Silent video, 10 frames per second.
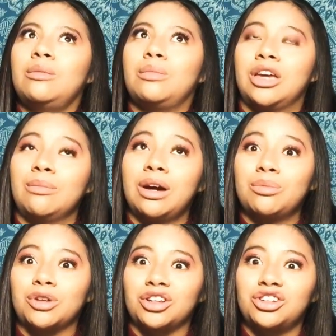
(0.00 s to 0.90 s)
Me and my
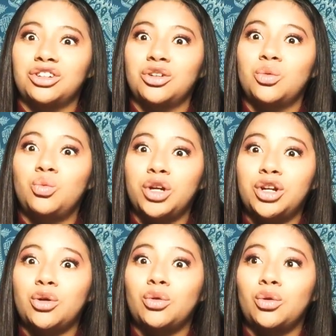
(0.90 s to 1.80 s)
brother
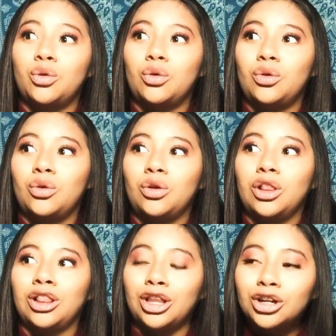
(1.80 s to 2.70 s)
would
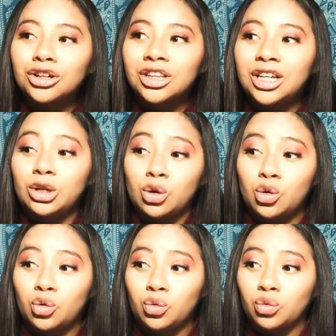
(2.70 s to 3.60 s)
literally
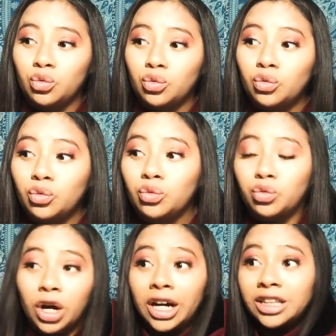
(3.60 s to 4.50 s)

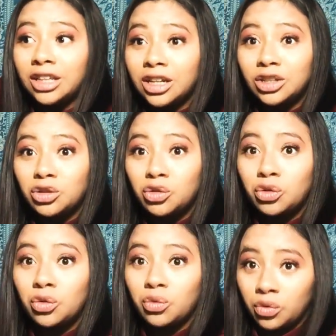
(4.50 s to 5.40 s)
run
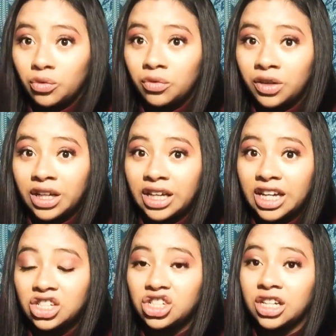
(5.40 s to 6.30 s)
through the freaking
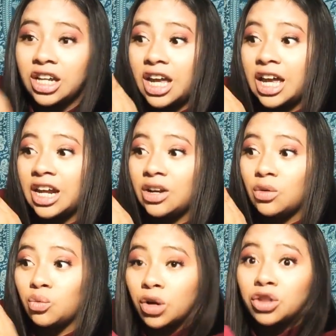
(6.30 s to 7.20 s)
kitchen and then
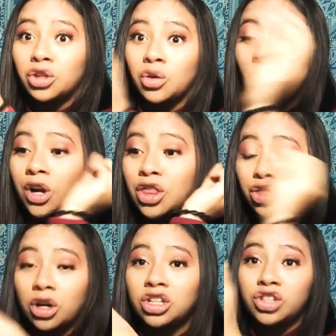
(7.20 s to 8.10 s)
run through the corner and
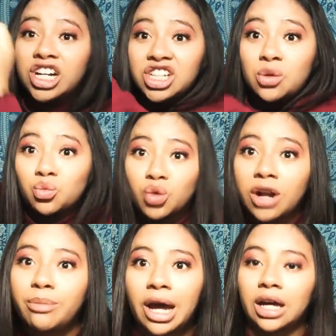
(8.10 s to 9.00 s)
throw the trash and
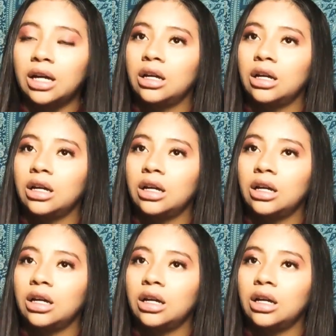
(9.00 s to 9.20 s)
run back.